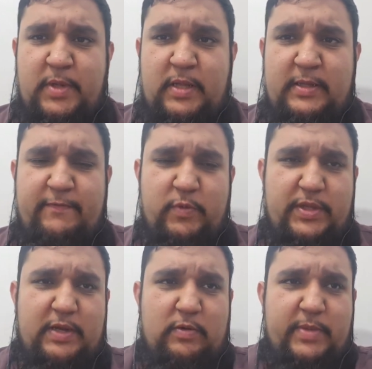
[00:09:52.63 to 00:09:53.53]
I'll leave it
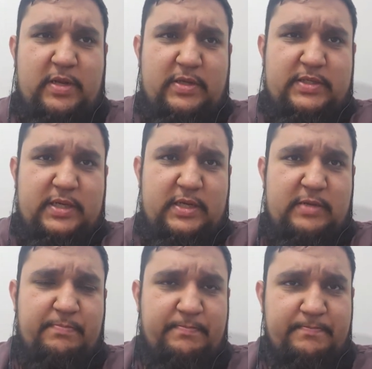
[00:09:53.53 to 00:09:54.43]
with that one because
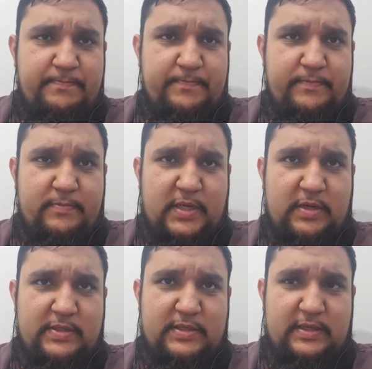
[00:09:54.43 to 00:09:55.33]

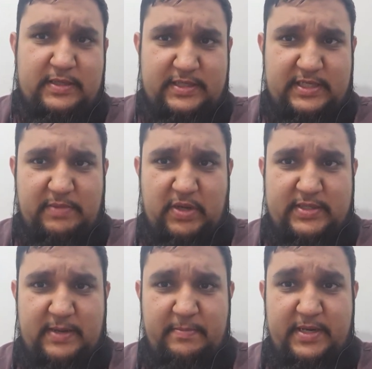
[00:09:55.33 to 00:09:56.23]
if this is about
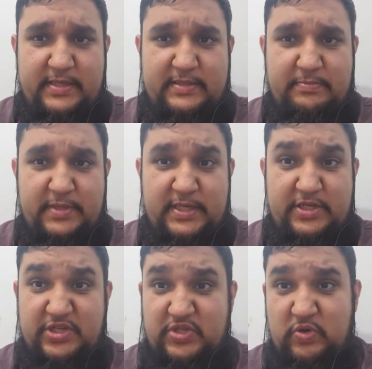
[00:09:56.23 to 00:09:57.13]
10 minutes, me
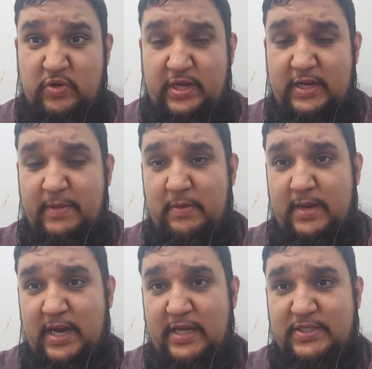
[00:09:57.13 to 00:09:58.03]
just talking about
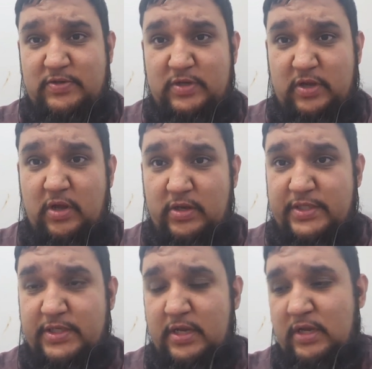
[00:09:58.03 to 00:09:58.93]
my high school and
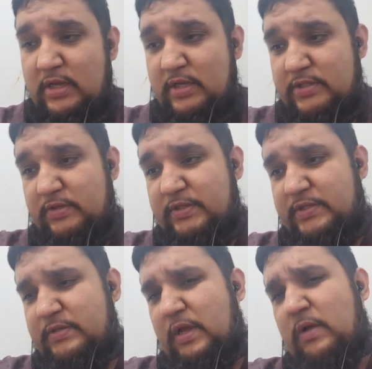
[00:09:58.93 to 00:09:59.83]
college. So
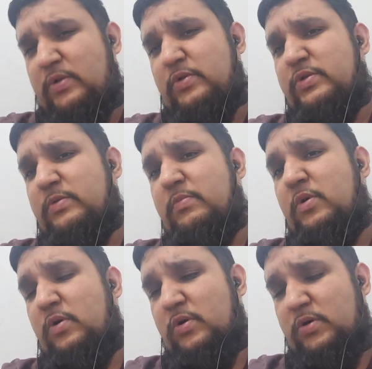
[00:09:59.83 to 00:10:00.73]
I'll do some
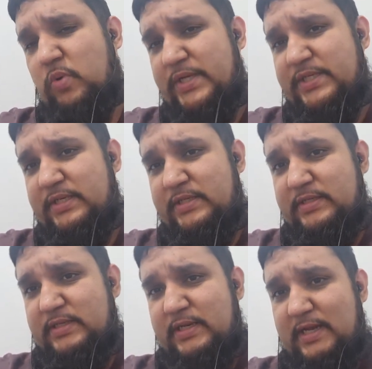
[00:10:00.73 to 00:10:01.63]
more
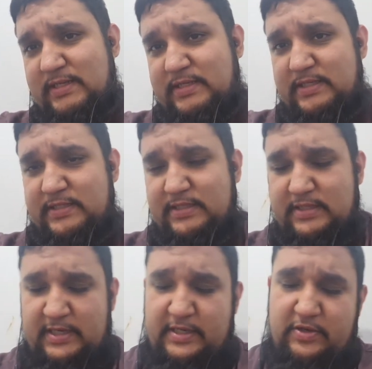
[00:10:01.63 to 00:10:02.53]
questions and answers in